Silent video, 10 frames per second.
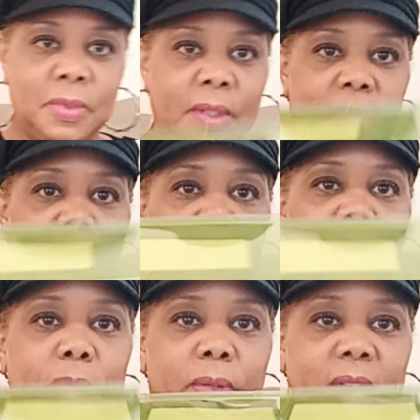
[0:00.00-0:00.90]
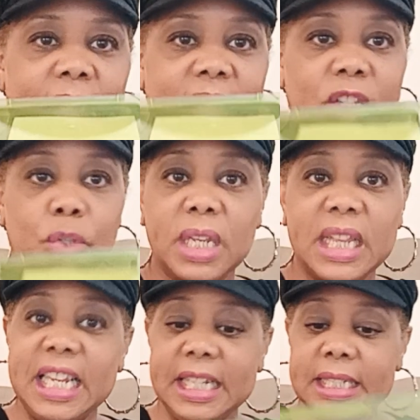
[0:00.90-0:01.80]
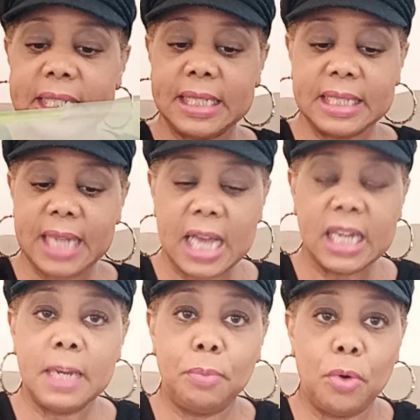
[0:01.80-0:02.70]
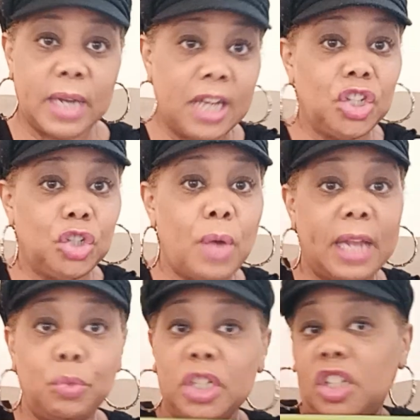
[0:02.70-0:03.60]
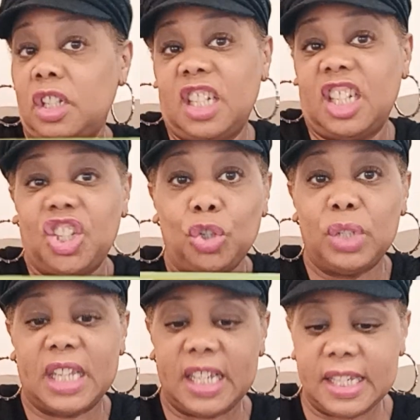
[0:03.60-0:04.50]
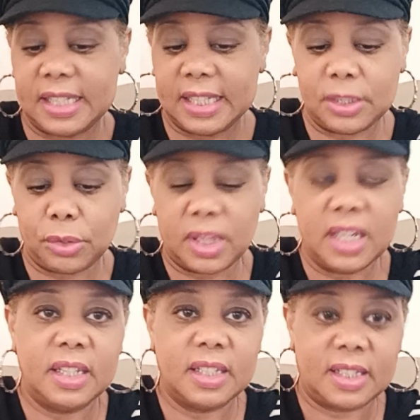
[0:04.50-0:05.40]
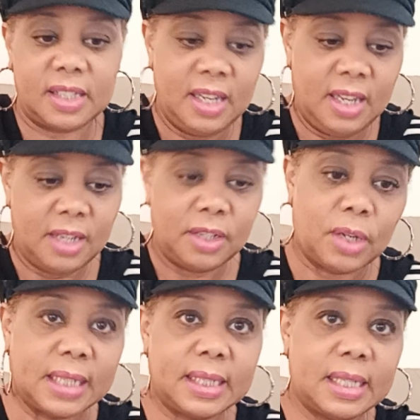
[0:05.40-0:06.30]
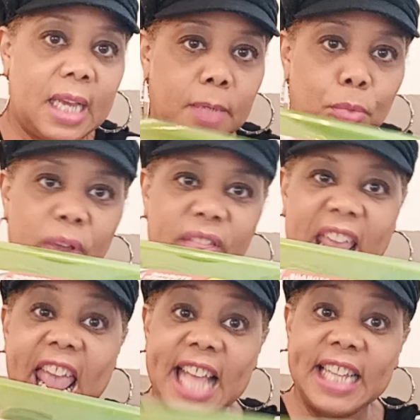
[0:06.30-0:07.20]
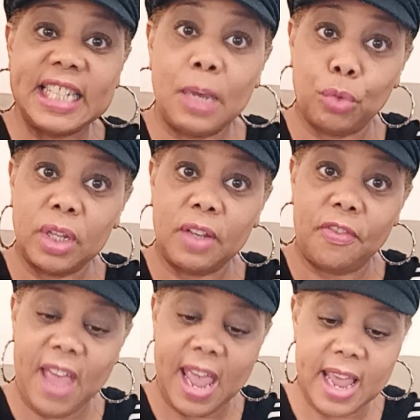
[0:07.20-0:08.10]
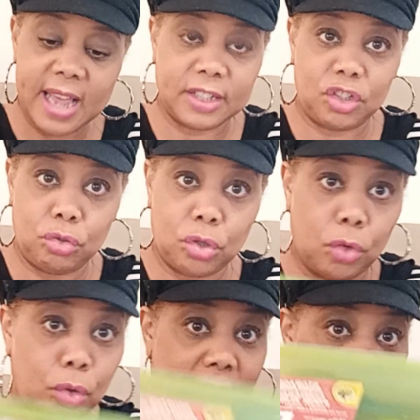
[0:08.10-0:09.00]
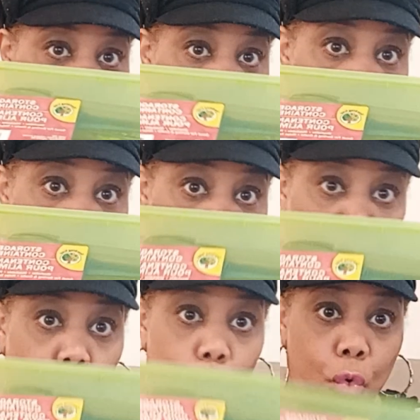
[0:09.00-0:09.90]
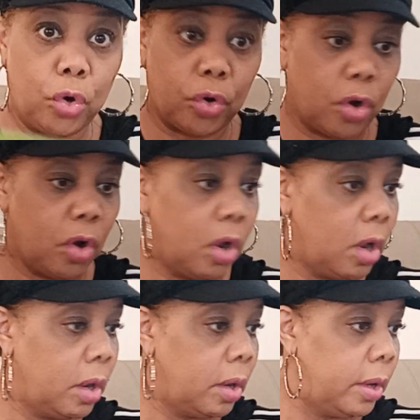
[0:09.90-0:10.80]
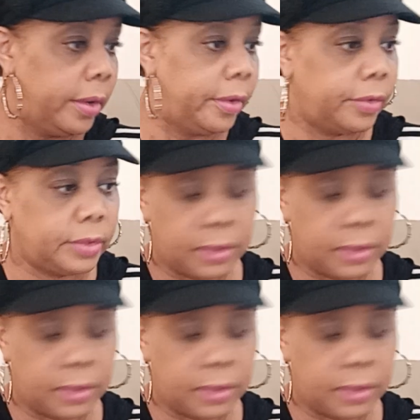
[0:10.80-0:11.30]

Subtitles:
So these are the things to stock up on. I knew I would use these. These are things I stock up on that adds up really fast. You add extra quarter. So